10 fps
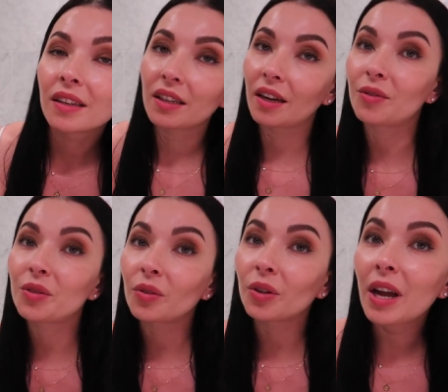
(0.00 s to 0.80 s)
then I have
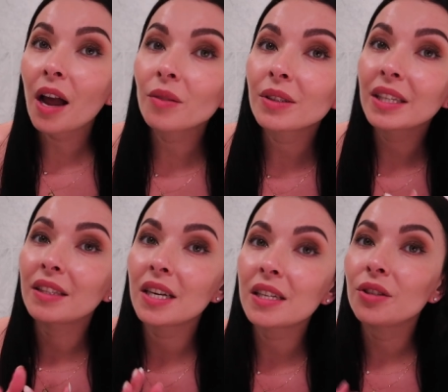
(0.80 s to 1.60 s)
to work out,
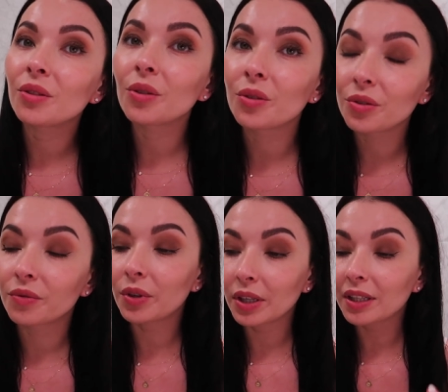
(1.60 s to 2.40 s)
get ready to go to
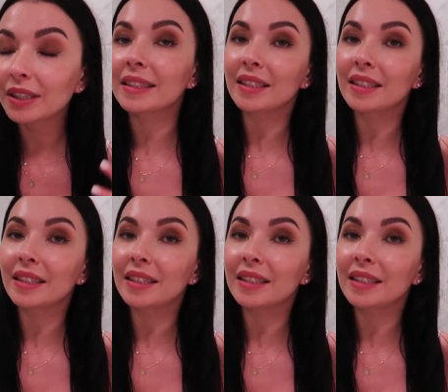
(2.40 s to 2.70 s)
work.